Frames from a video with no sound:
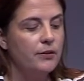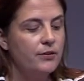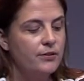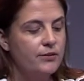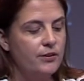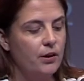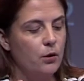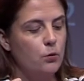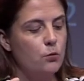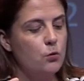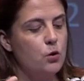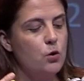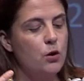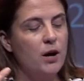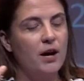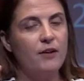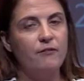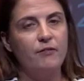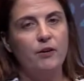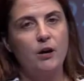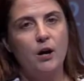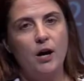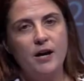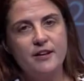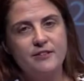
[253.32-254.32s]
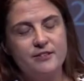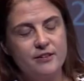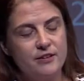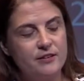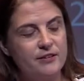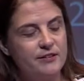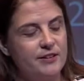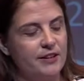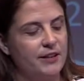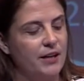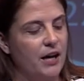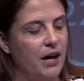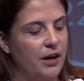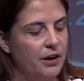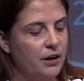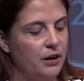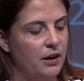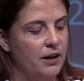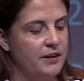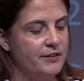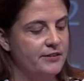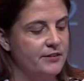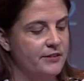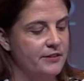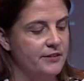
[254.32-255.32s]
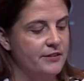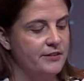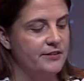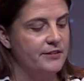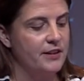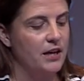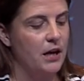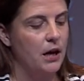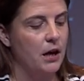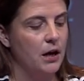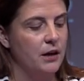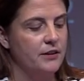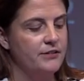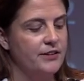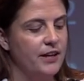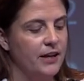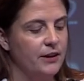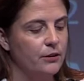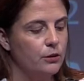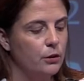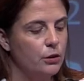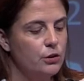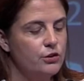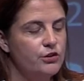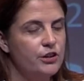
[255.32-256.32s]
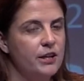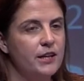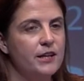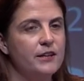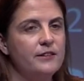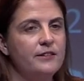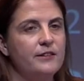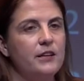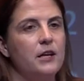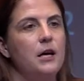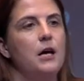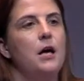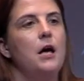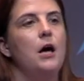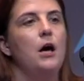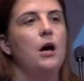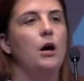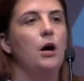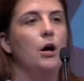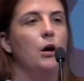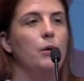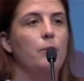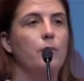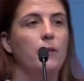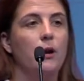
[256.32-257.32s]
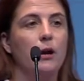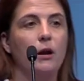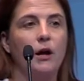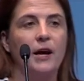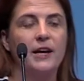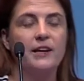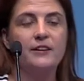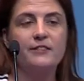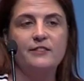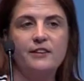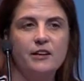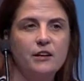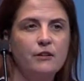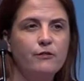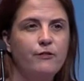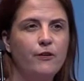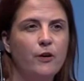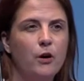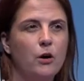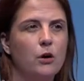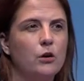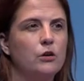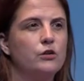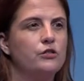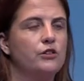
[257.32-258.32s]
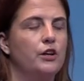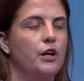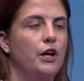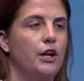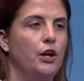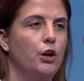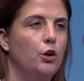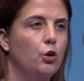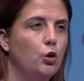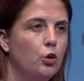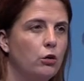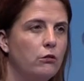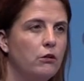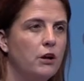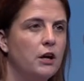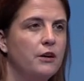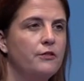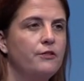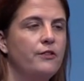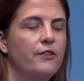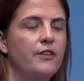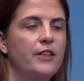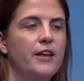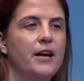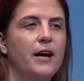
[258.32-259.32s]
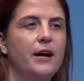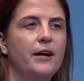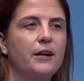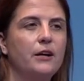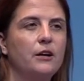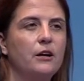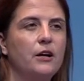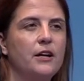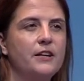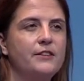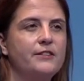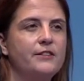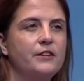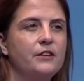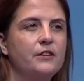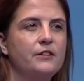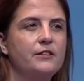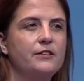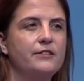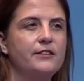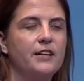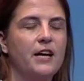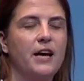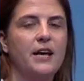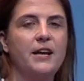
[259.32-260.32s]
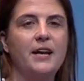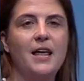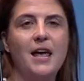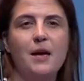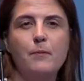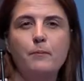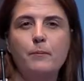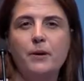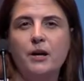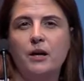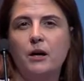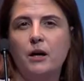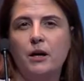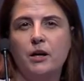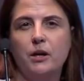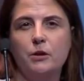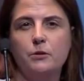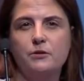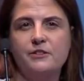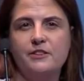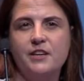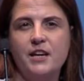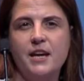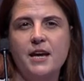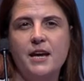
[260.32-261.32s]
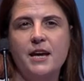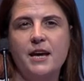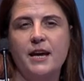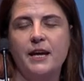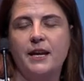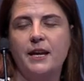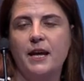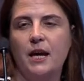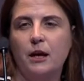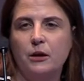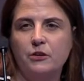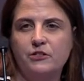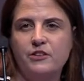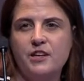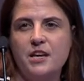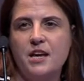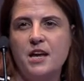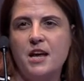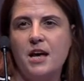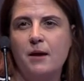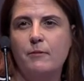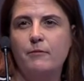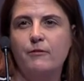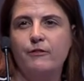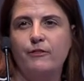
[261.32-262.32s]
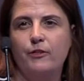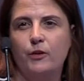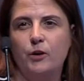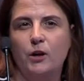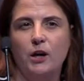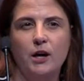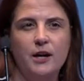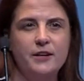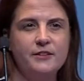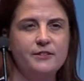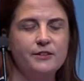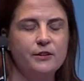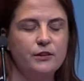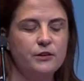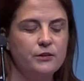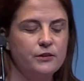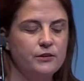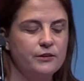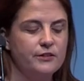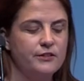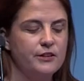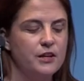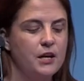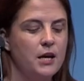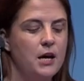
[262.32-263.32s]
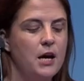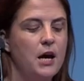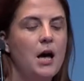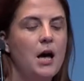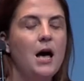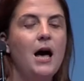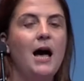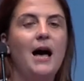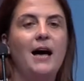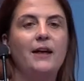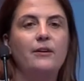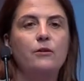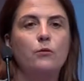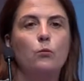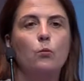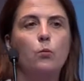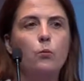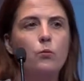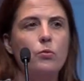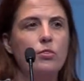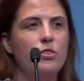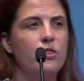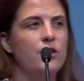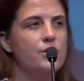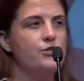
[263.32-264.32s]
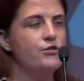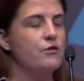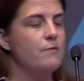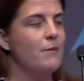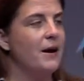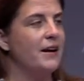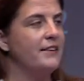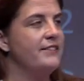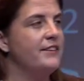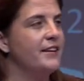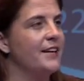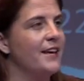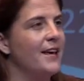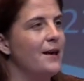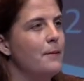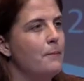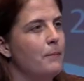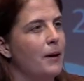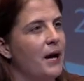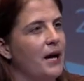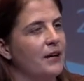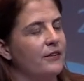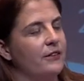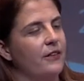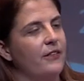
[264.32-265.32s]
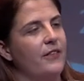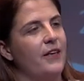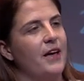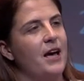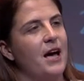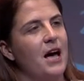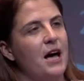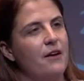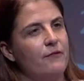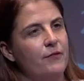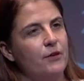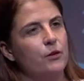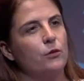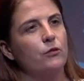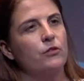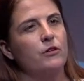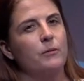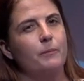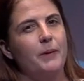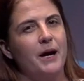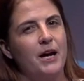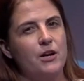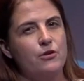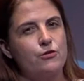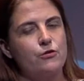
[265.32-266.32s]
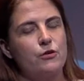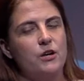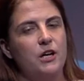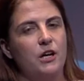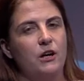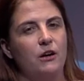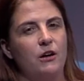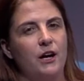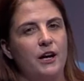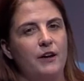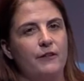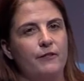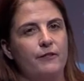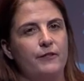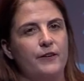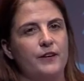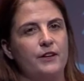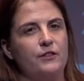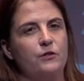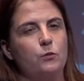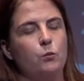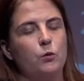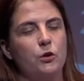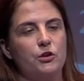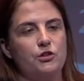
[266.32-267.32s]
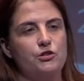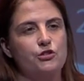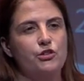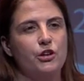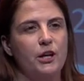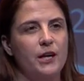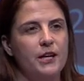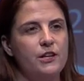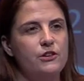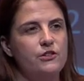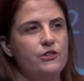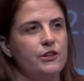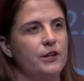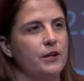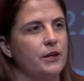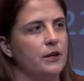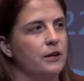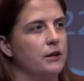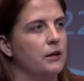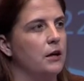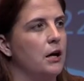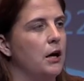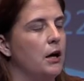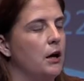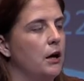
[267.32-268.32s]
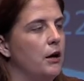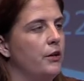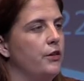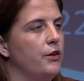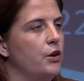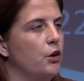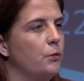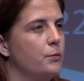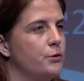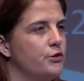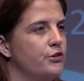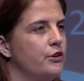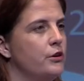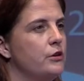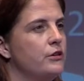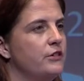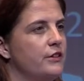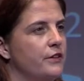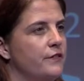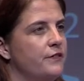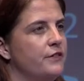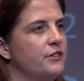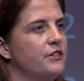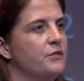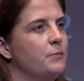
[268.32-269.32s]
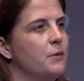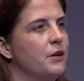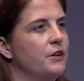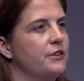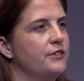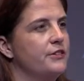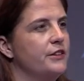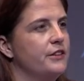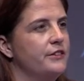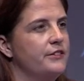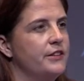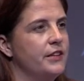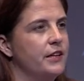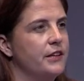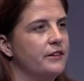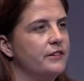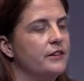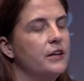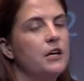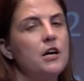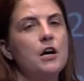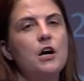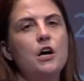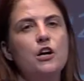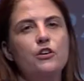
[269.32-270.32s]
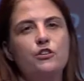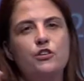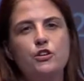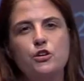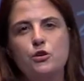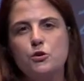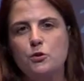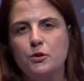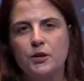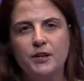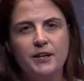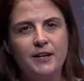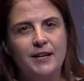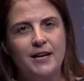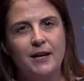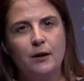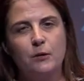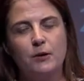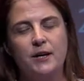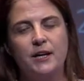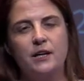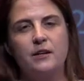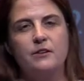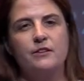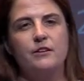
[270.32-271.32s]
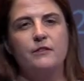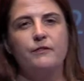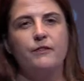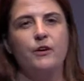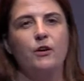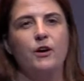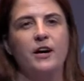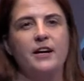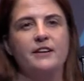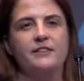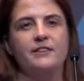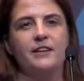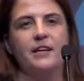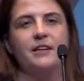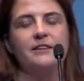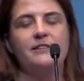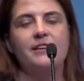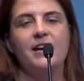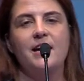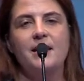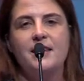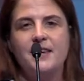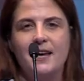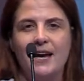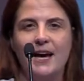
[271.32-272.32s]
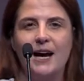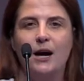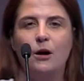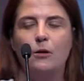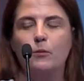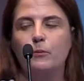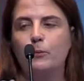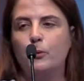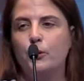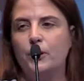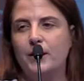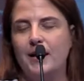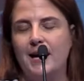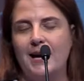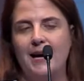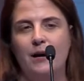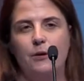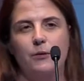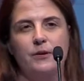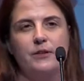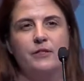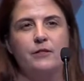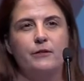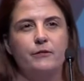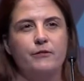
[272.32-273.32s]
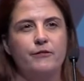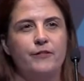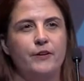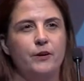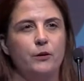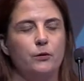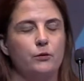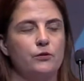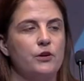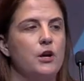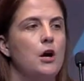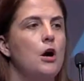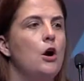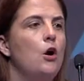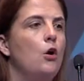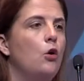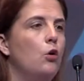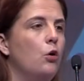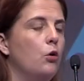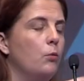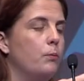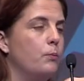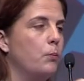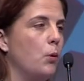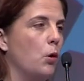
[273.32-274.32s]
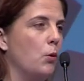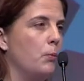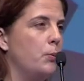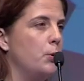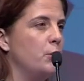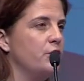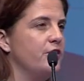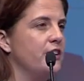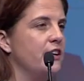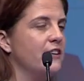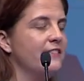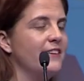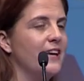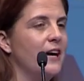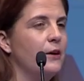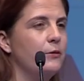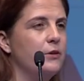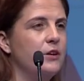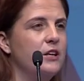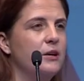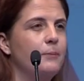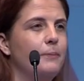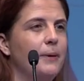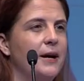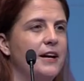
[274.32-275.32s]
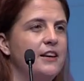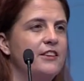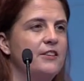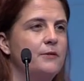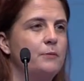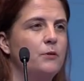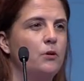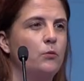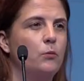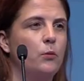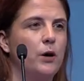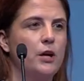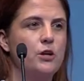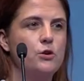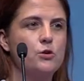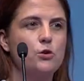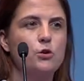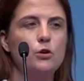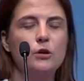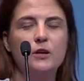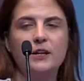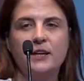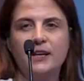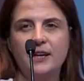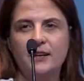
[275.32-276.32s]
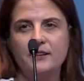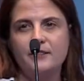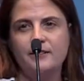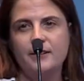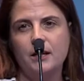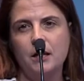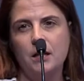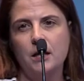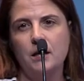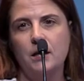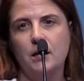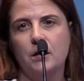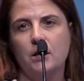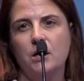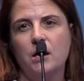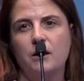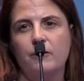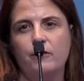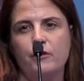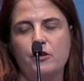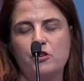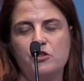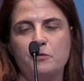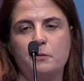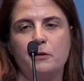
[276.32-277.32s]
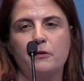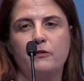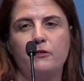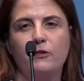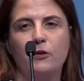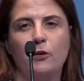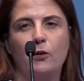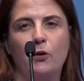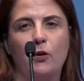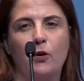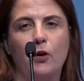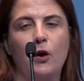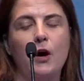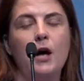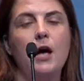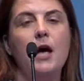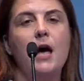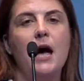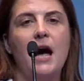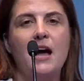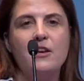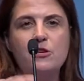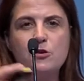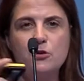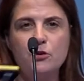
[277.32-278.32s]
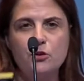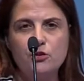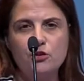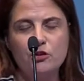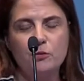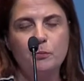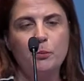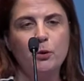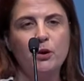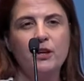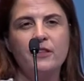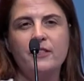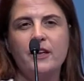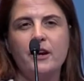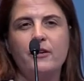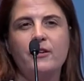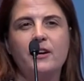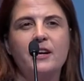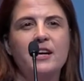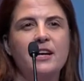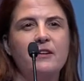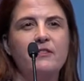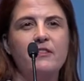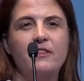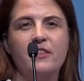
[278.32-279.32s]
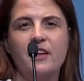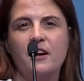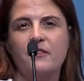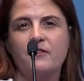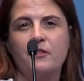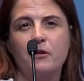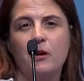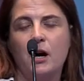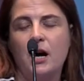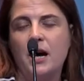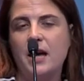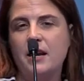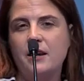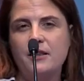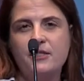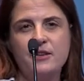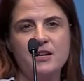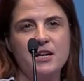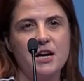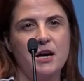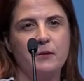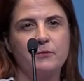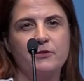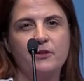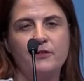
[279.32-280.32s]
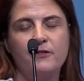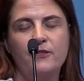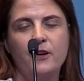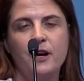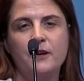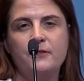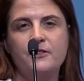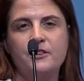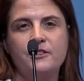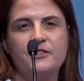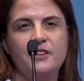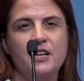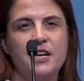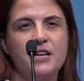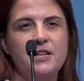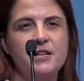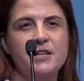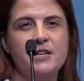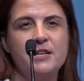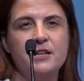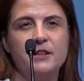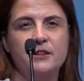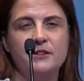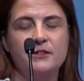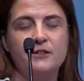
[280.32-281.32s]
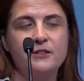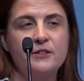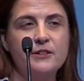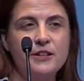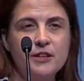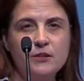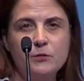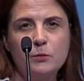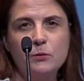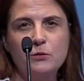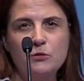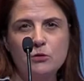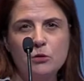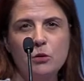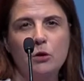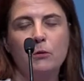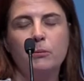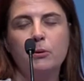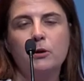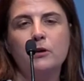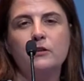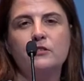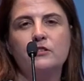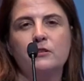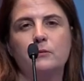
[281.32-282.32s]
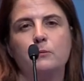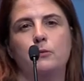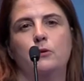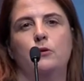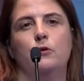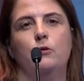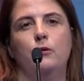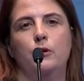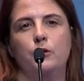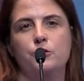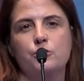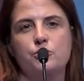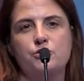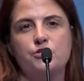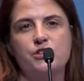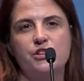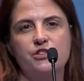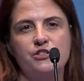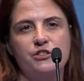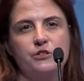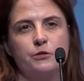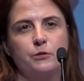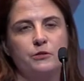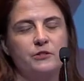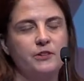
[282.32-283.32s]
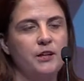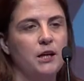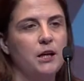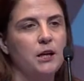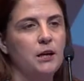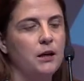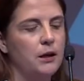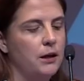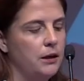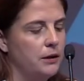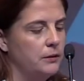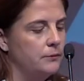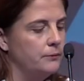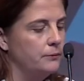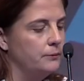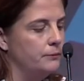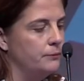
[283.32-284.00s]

So license, unlicensed uh, technologies um, like Sigfox and LoRa for the unlicensed and NB-IoT and LTE-M for licensed. And the dramatic impact that they're having on the battery life is what's changing uh, the opportunity for smart cities. So you can now get a device and take it out and put it out in the field or, or put it down in a basement where you couldn't get cellular coverage before. And you can just put it there and leave it there for anything up to five to 10 years. This was not possible on traditional cellular.